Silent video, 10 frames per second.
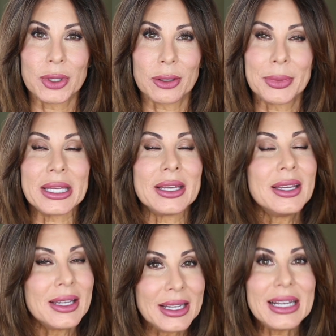will be
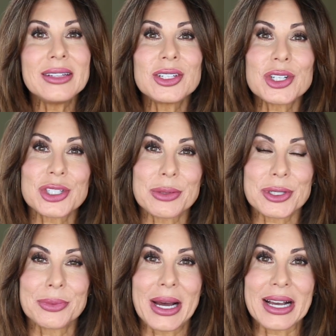in the
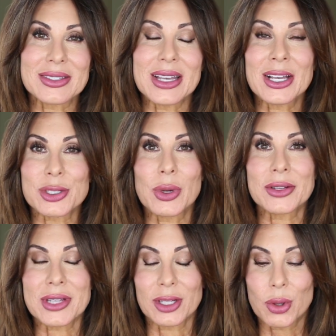description box as well
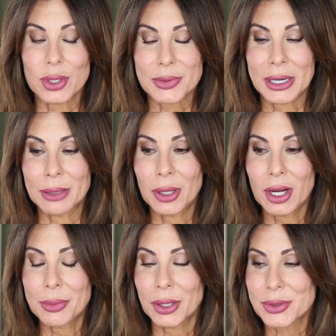as on the corresponding
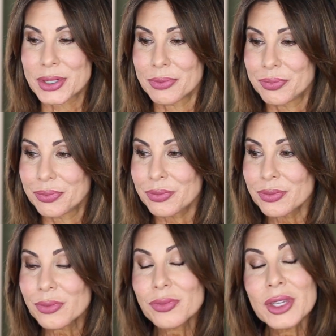blog post.
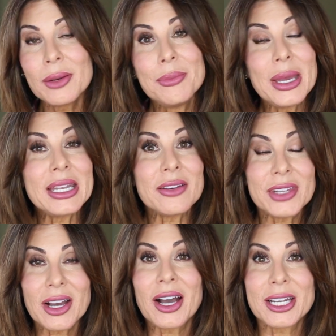Many of
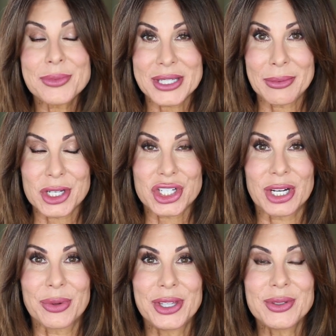the items that I'm going to
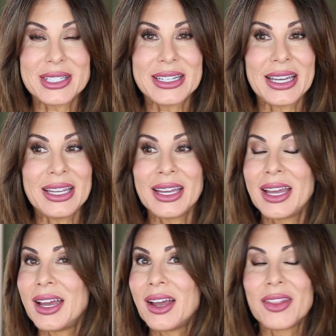share with you today,
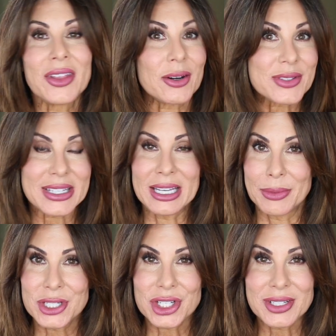there's
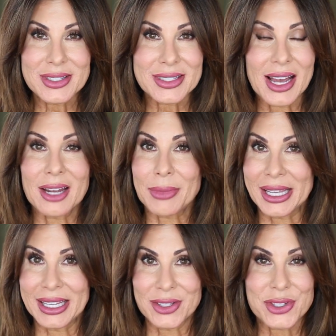images on
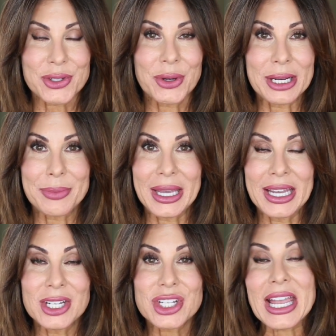my Instagram
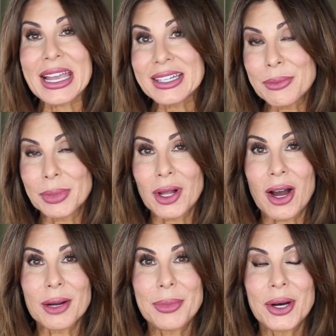page and in
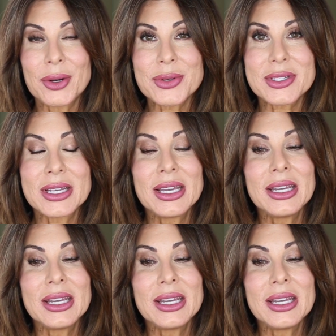blog post.